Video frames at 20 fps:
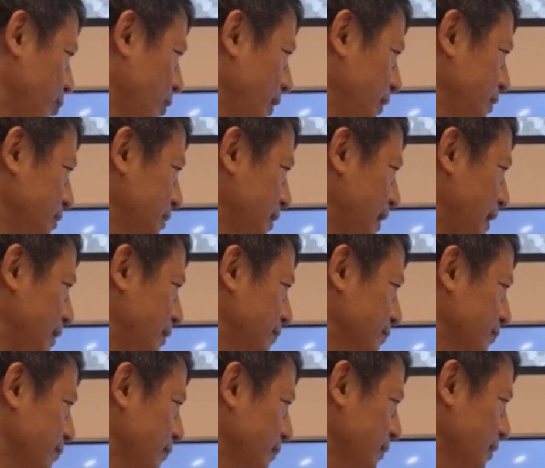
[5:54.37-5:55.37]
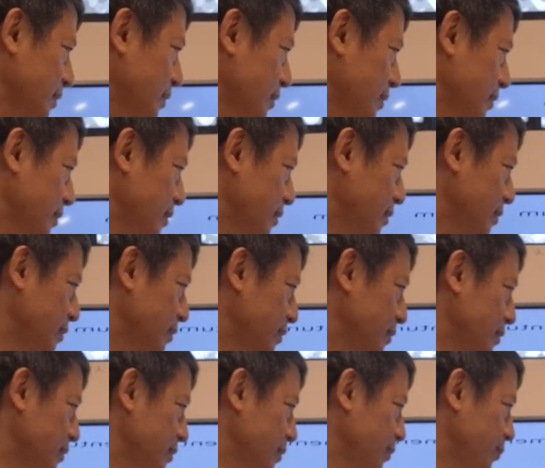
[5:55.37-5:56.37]
Why is that?
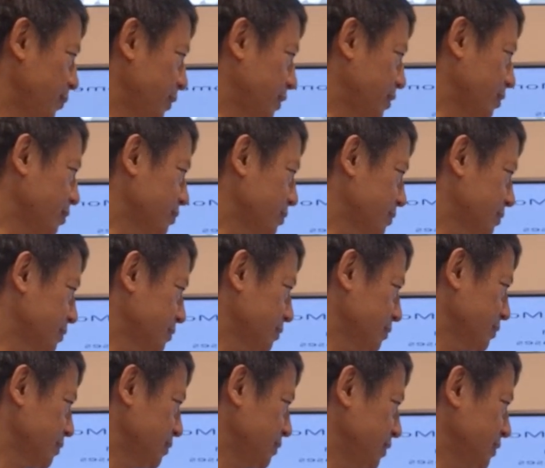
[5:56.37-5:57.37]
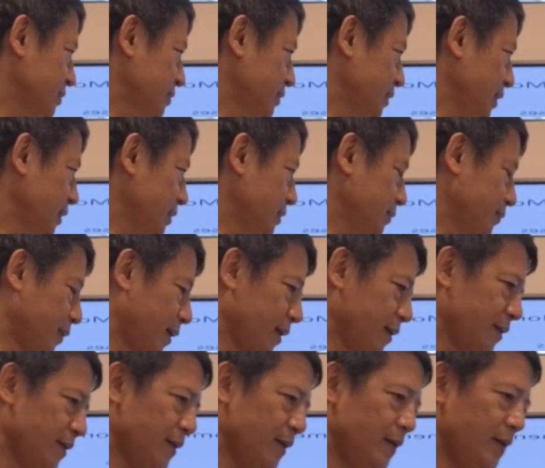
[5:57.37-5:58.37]
Because this is negative, right?